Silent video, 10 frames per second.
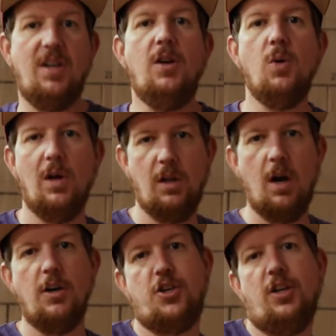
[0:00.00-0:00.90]
into a
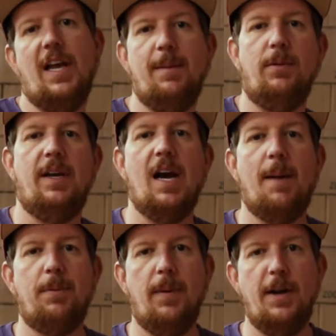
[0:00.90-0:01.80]
larger labeling
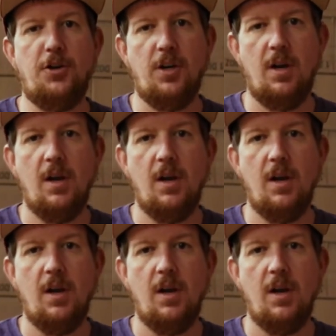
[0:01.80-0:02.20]
operation.